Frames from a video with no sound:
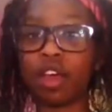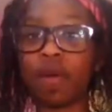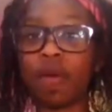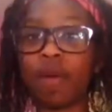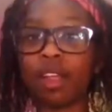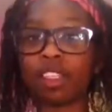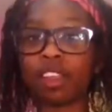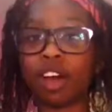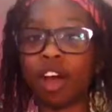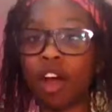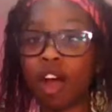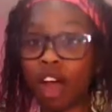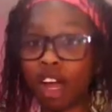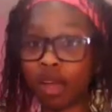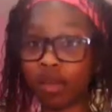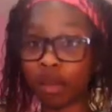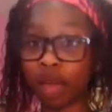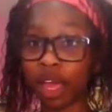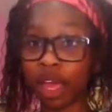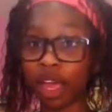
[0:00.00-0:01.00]
what's
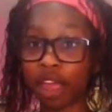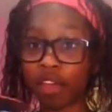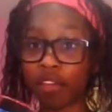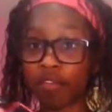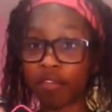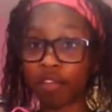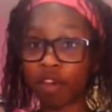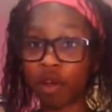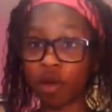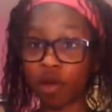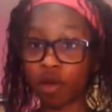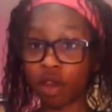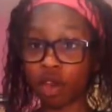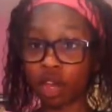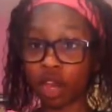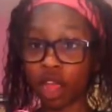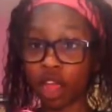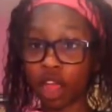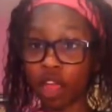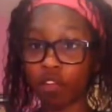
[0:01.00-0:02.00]
on my iPhone
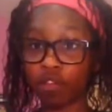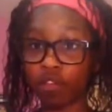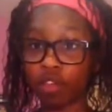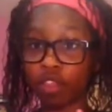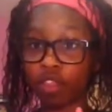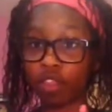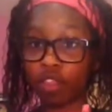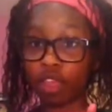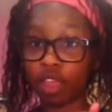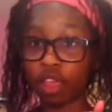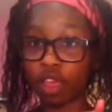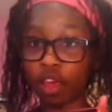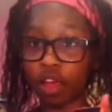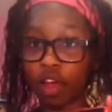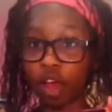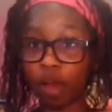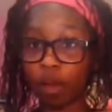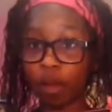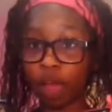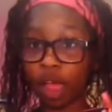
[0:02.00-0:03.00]
and everything
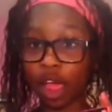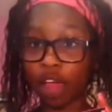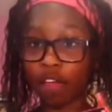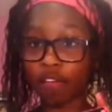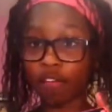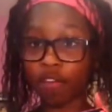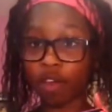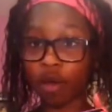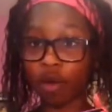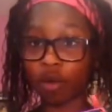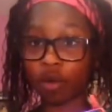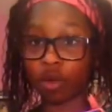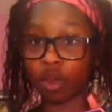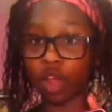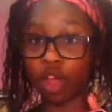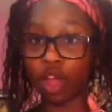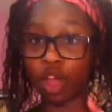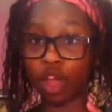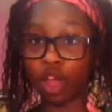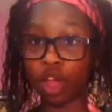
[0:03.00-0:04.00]
on my iPhone,
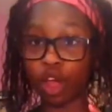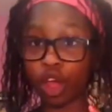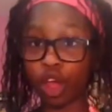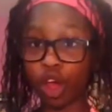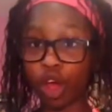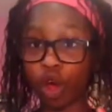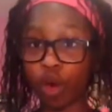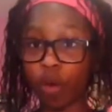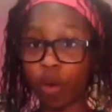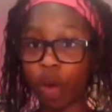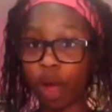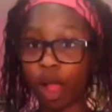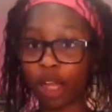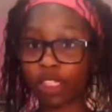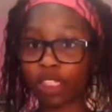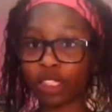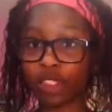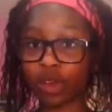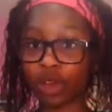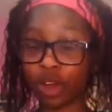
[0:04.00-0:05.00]
go
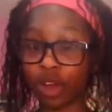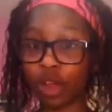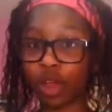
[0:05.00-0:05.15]
watch